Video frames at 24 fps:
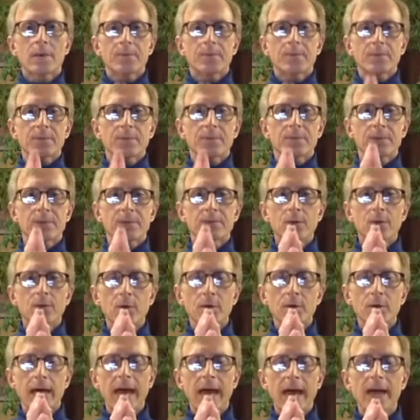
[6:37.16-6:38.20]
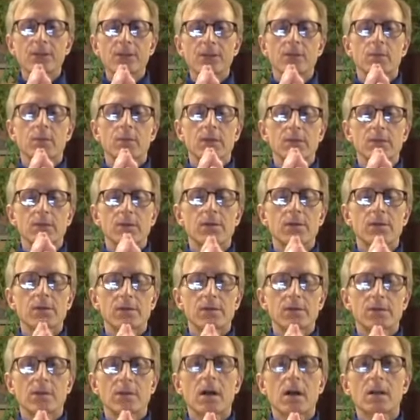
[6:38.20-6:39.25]
This whole action, when you do this,
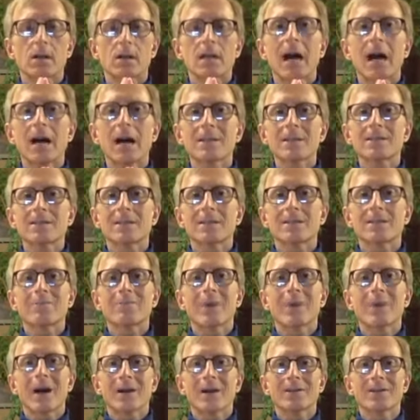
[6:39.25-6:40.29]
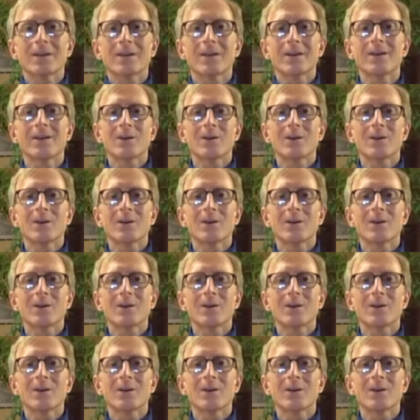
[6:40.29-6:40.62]
is called hasta bandha